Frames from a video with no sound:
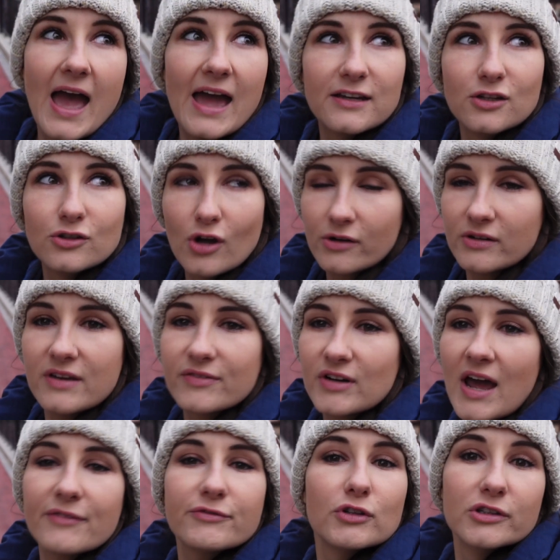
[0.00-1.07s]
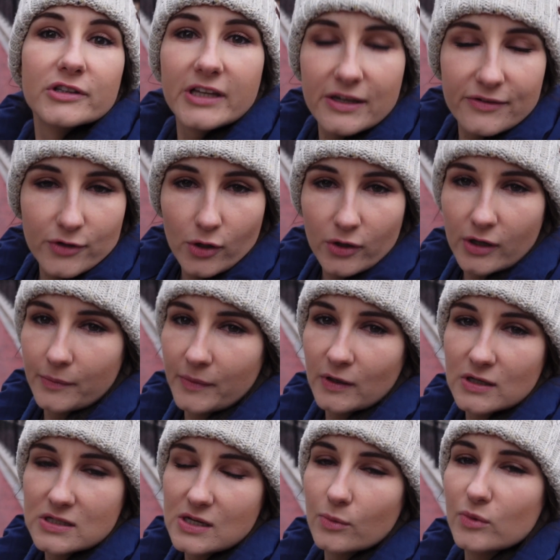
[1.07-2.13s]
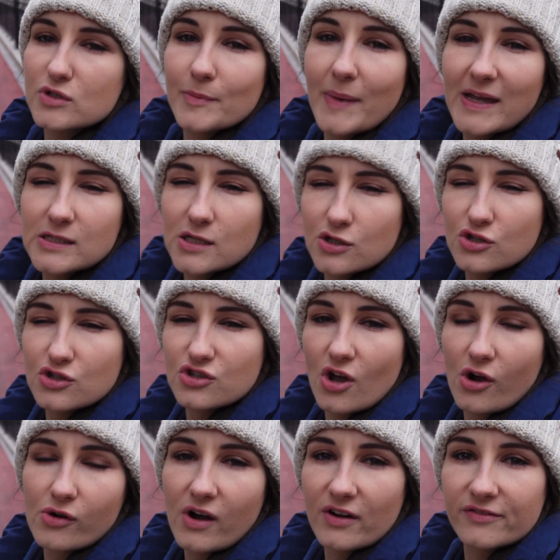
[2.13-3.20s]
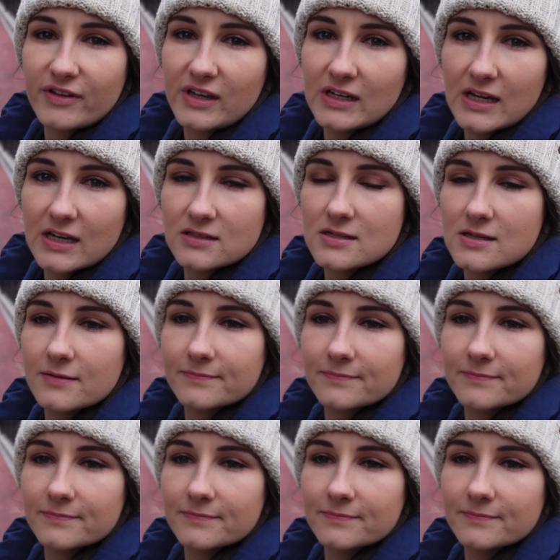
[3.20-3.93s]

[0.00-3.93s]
and you don't even have to leave your community, which makes it so convenient.